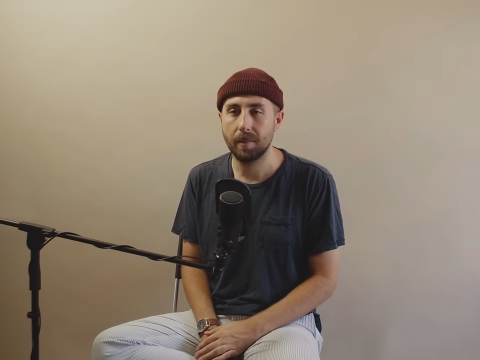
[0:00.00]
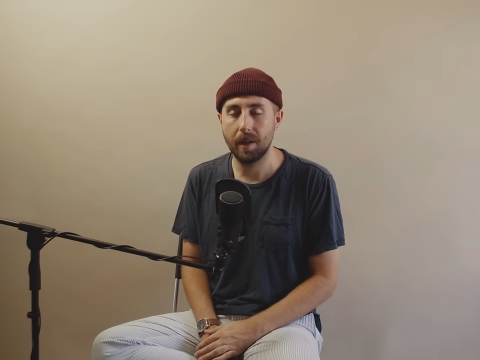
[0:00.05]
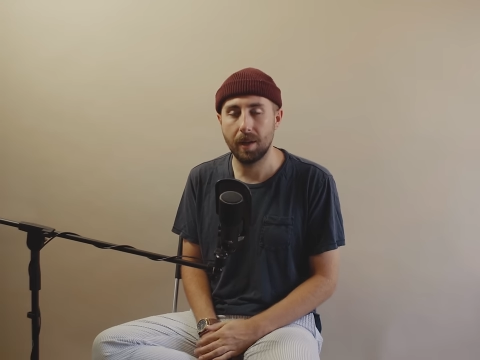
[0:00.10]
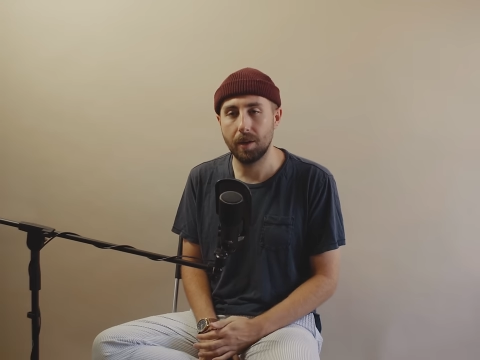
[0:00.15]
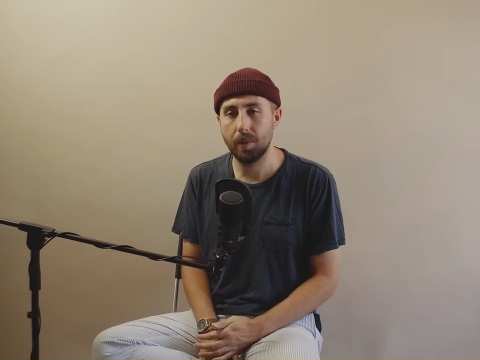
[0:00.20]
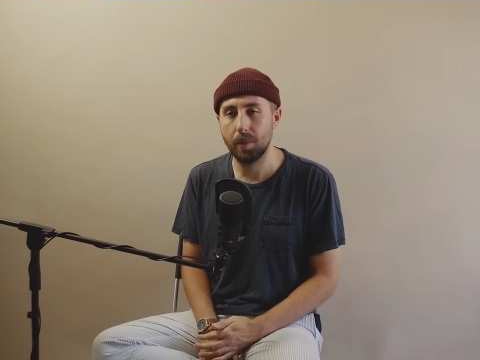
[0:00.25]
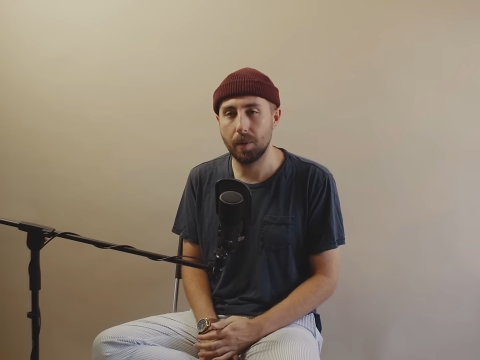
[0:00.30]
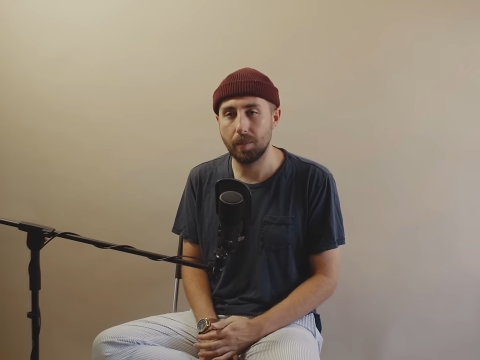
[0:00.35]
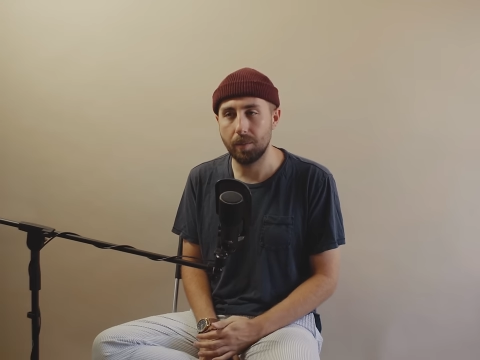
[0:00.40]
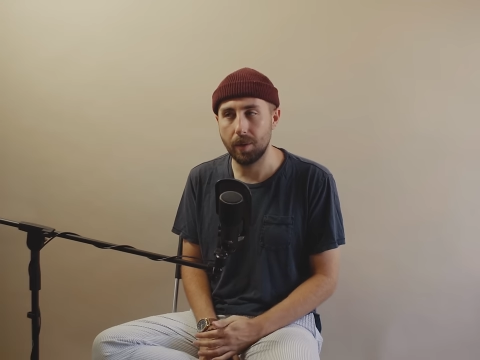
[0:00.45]

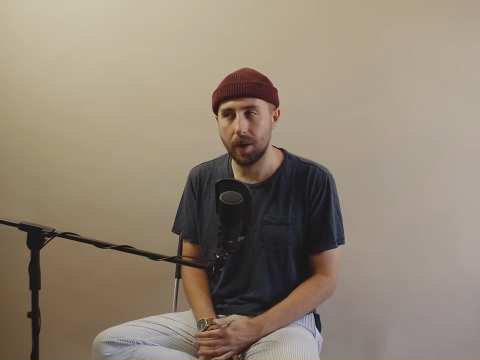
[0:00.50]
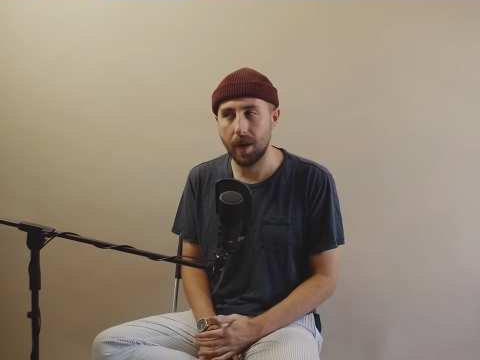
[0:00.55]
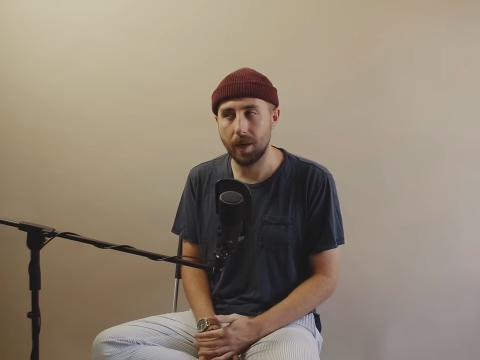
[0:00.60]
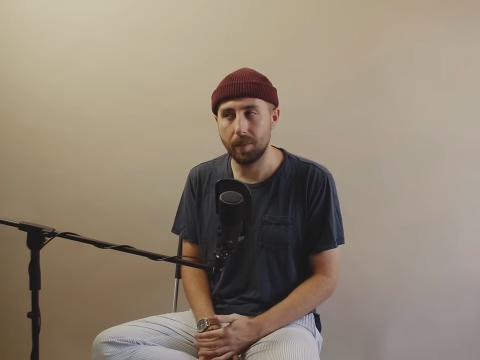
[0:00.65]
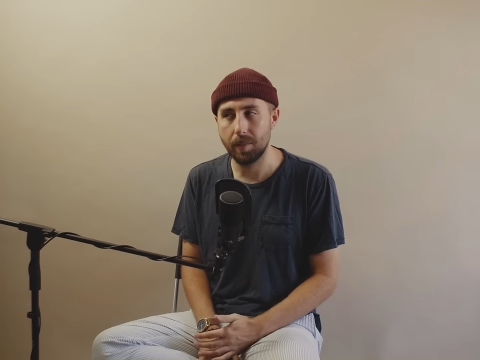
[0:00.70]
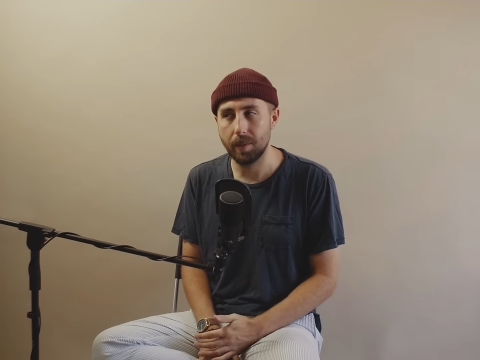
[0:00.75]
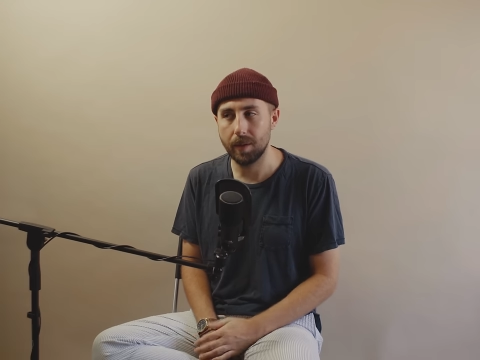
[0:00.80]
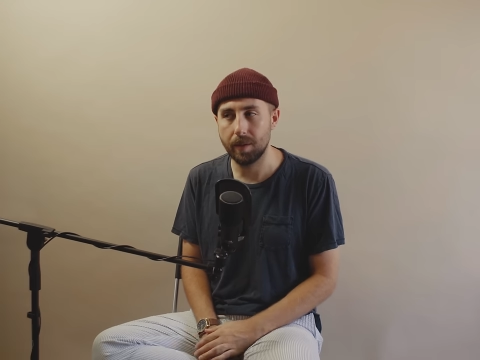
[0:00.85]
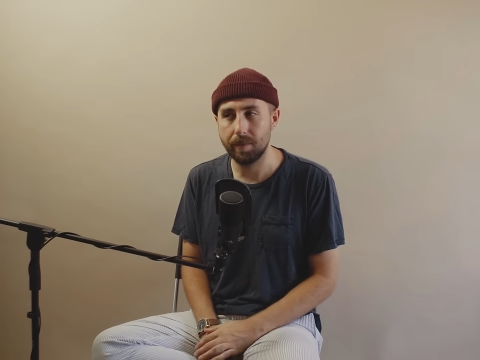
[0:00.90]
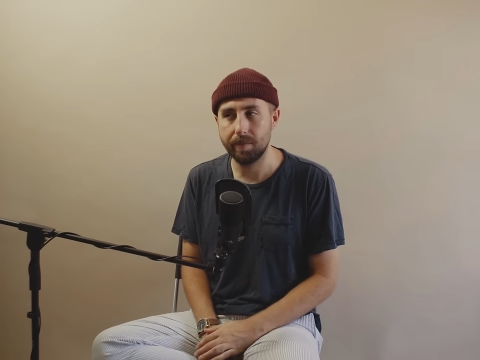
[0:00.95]
I don't want to
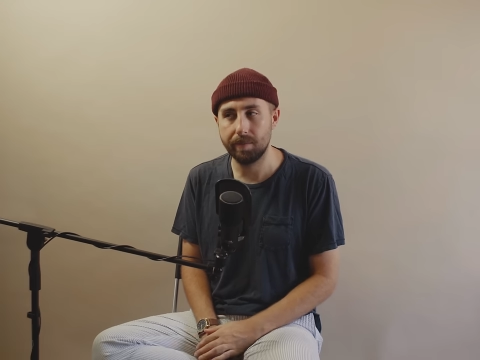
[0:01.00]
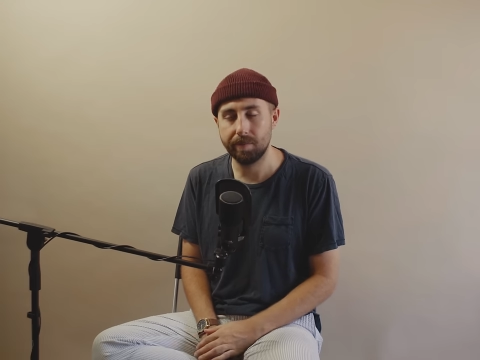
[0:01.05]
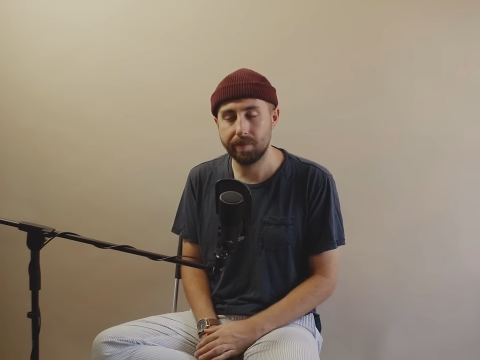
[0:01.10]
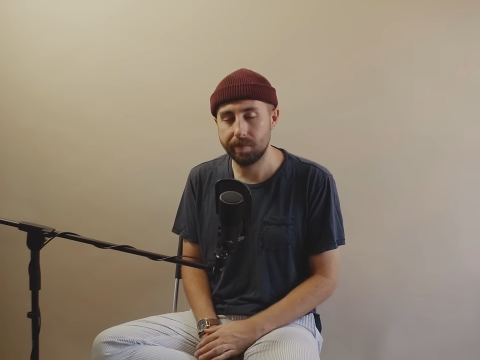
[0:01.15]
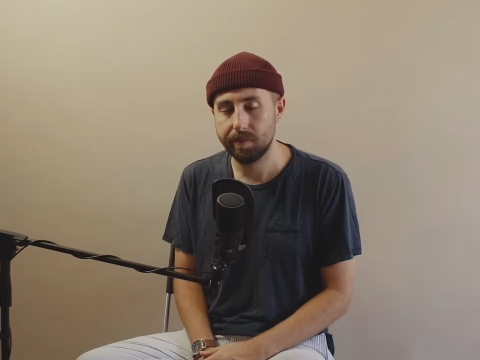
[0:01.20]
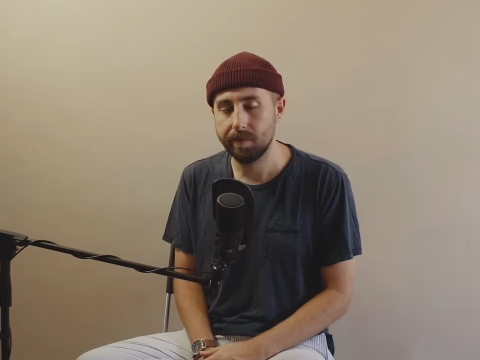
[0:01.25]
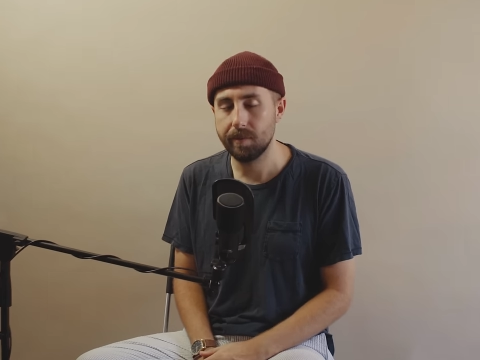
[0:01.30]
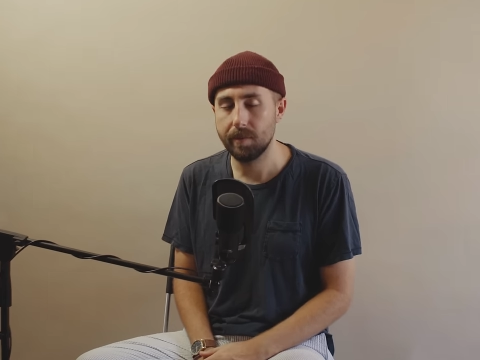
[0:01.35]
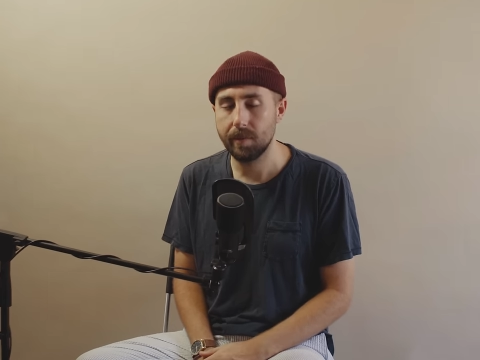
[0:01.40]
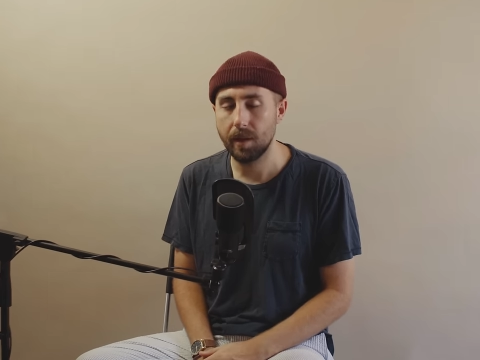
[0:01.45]
brag, but
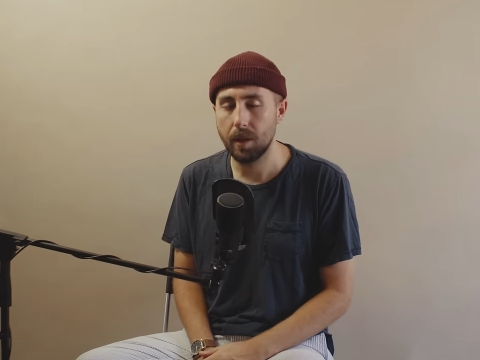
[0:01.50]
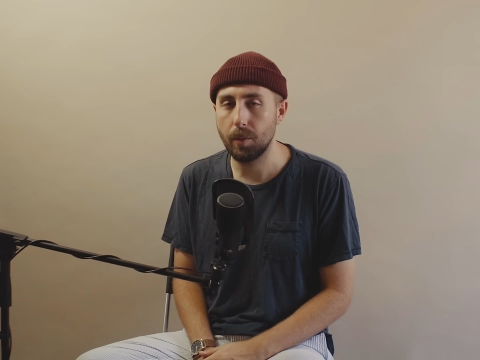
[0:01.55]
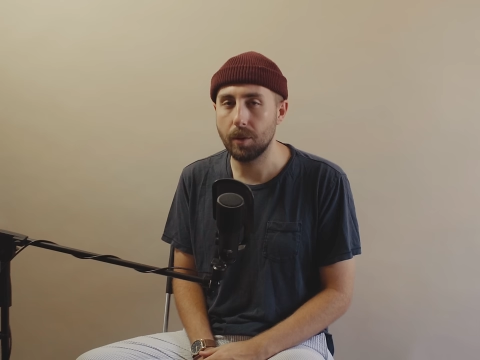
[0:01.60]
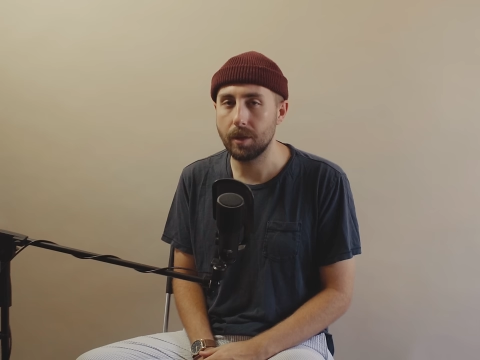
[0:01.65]
I